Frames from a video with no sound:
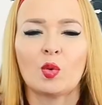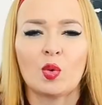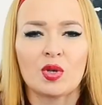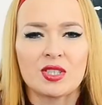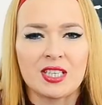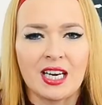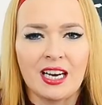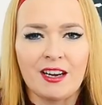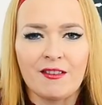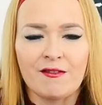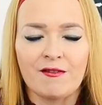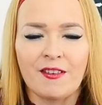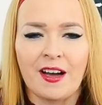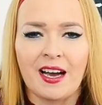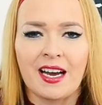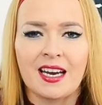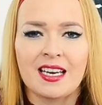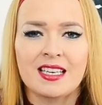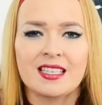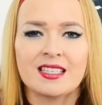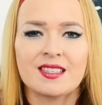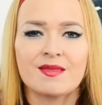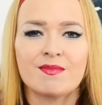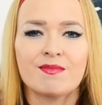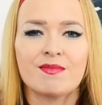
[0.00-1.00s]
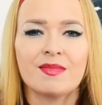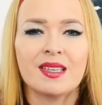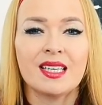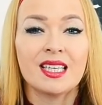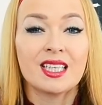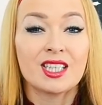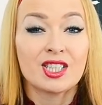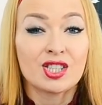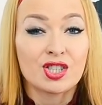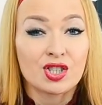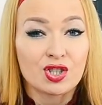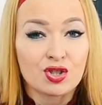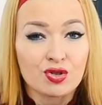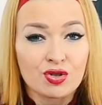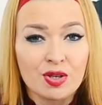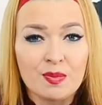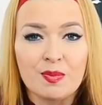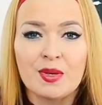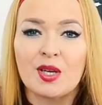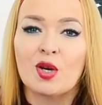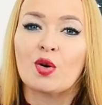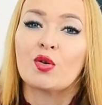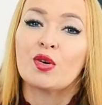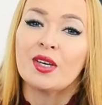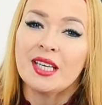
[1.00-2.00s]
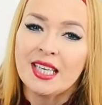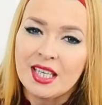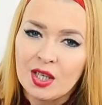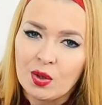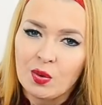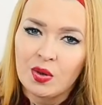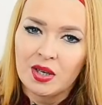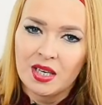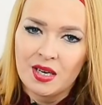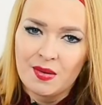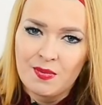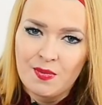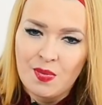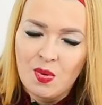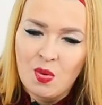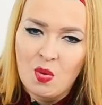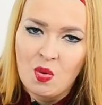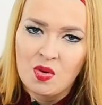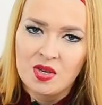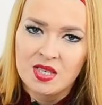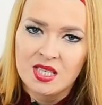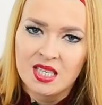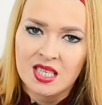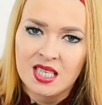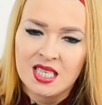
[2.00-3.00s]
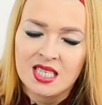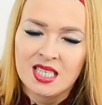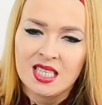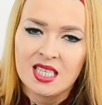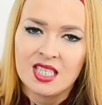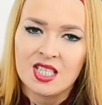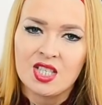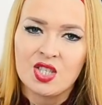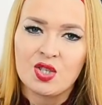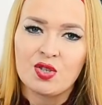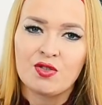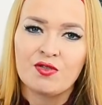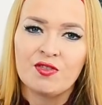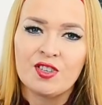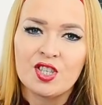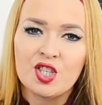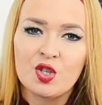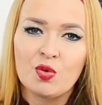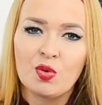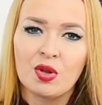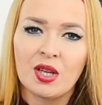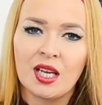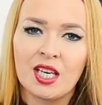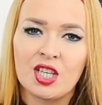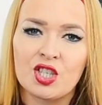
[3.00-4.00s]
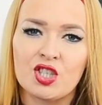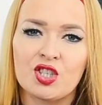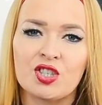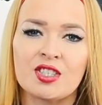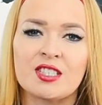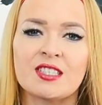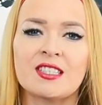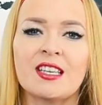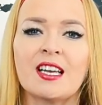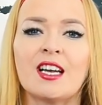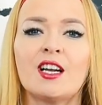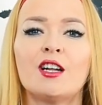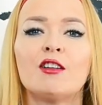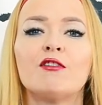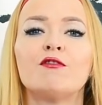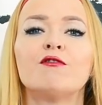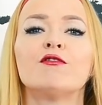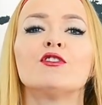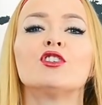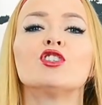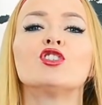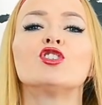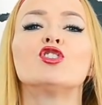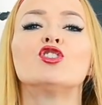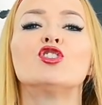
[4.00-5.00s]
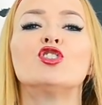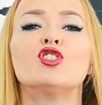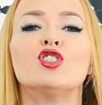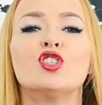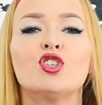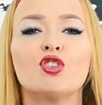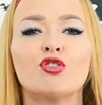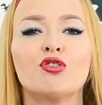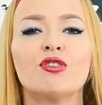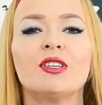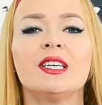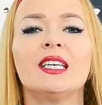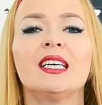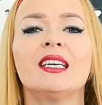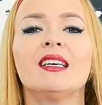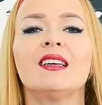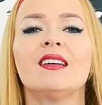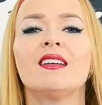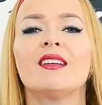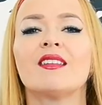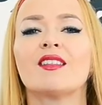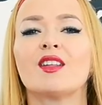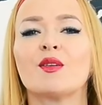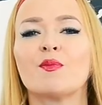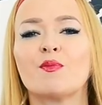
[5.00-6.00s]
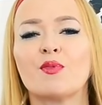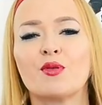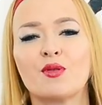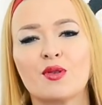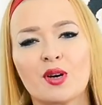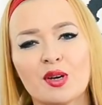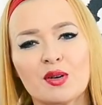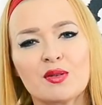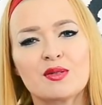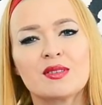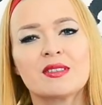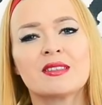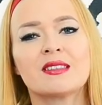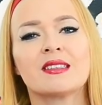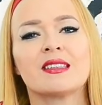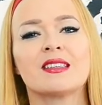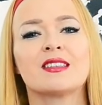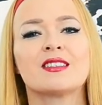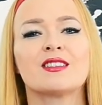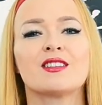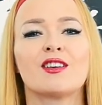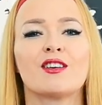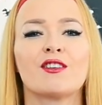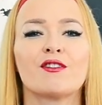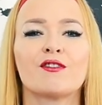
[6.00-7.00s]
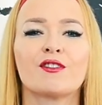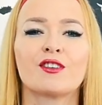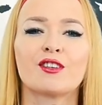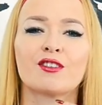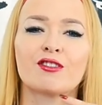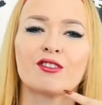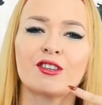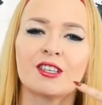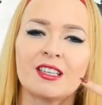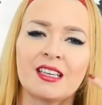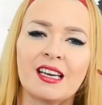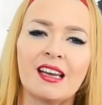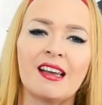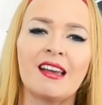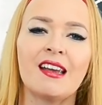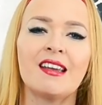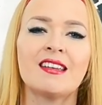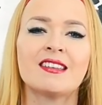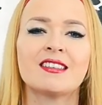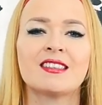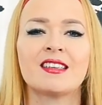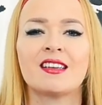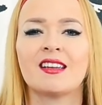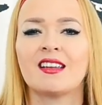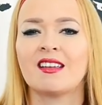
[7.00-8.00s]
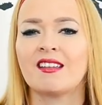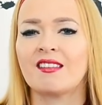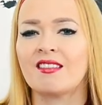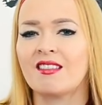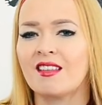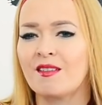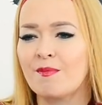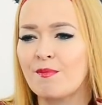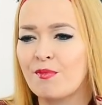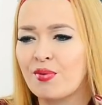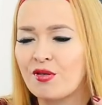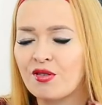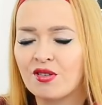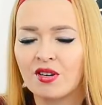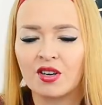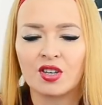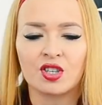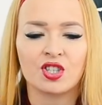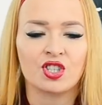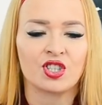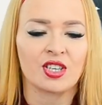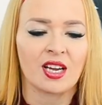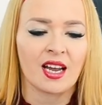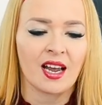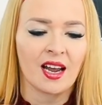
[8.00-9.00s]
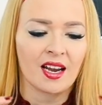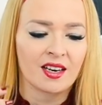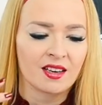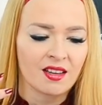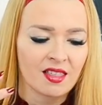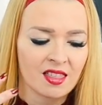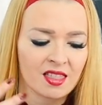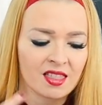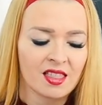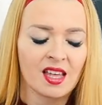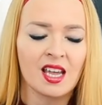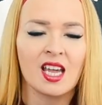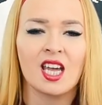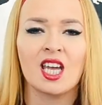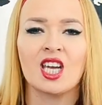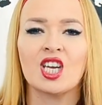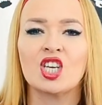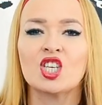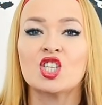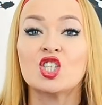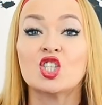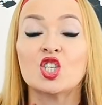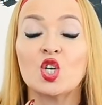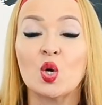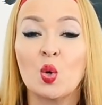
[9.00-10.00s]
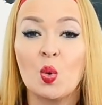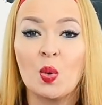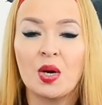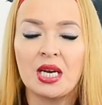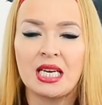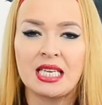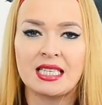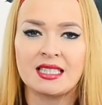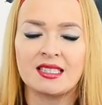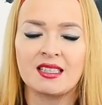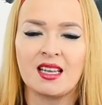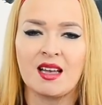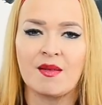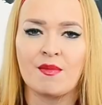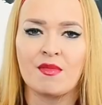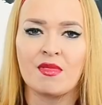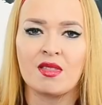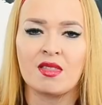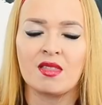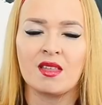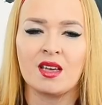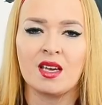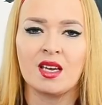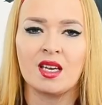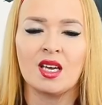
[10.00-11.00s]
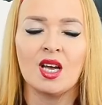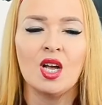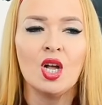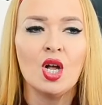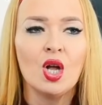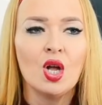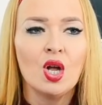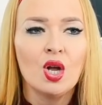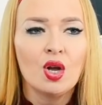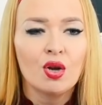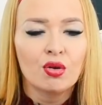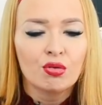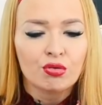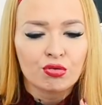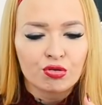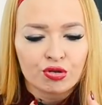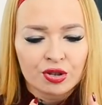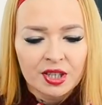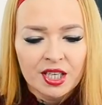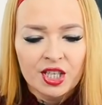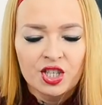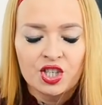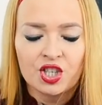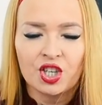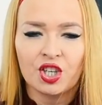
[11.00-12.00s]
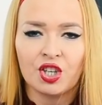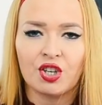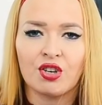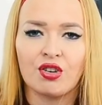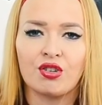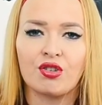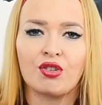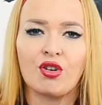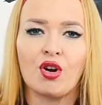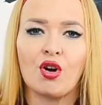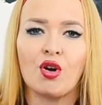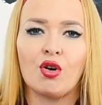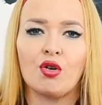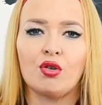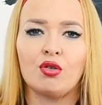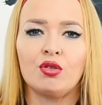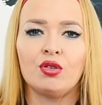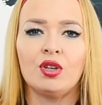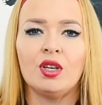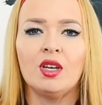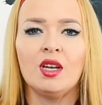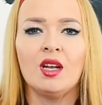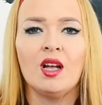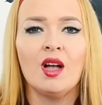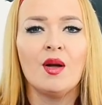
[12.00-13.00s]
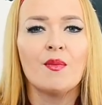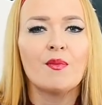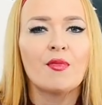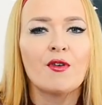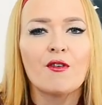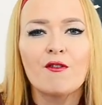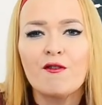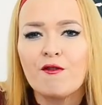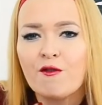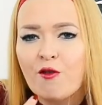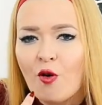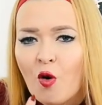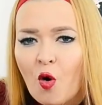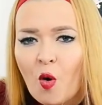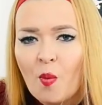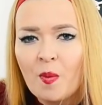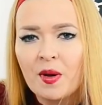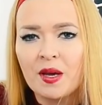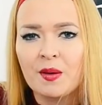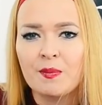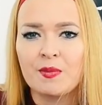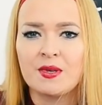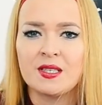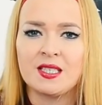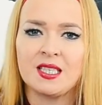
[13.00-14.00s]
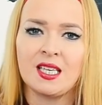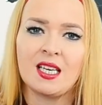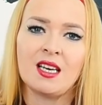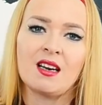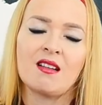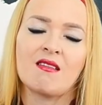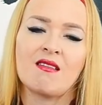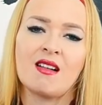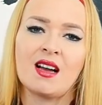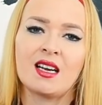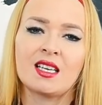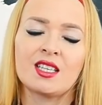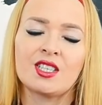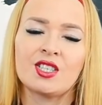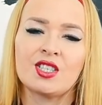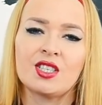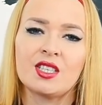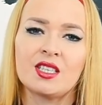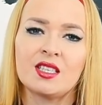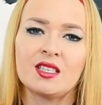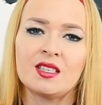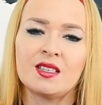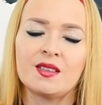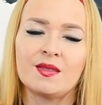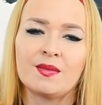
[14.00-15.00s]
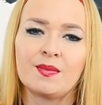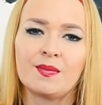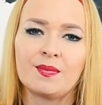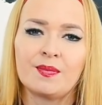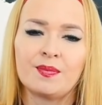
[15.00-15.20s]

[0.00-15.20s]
What I find extremely or equally important is to visualize yourself during the process of creating the project, thing, doing something, reaching your goal, performing particular action.